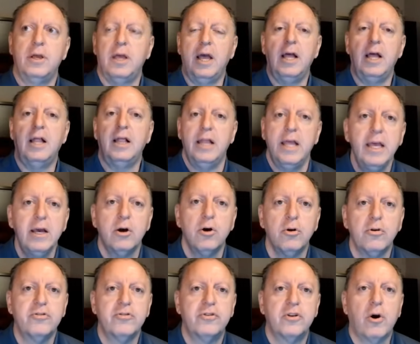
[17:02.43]

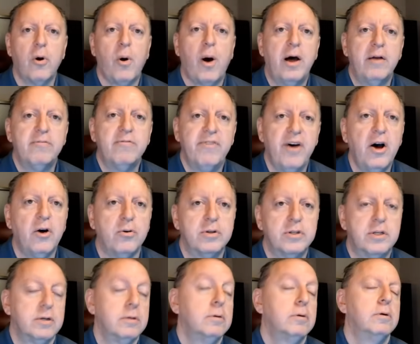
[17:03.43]
illegals to go out and
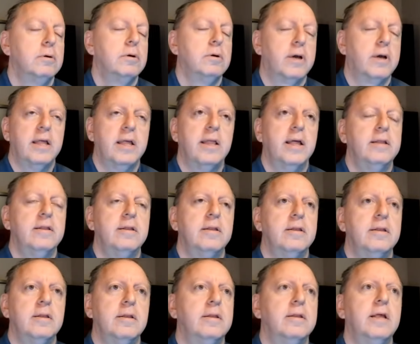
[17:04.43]
vote. Okay, that,
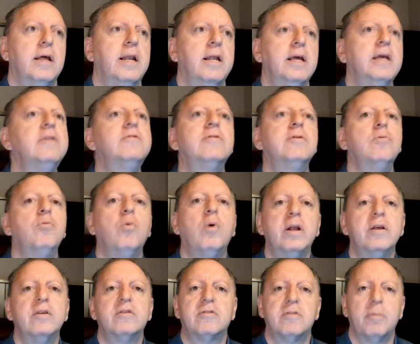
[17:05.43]
that isn't what
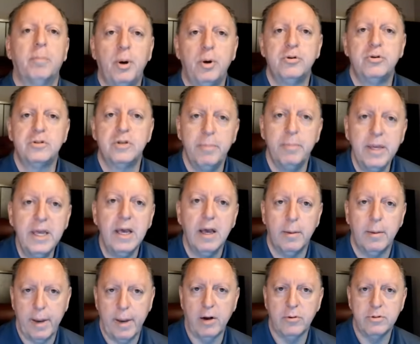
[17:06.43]
it's supposed to be
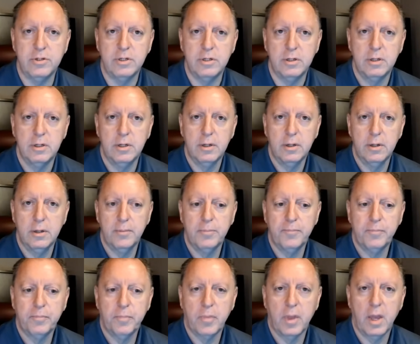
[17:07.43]
about.
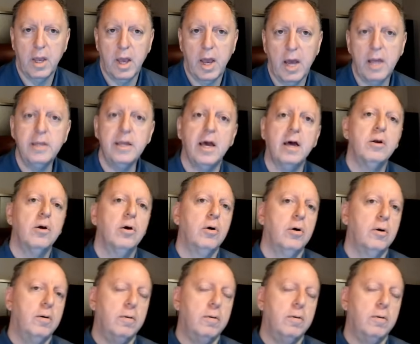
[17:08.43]
And yet,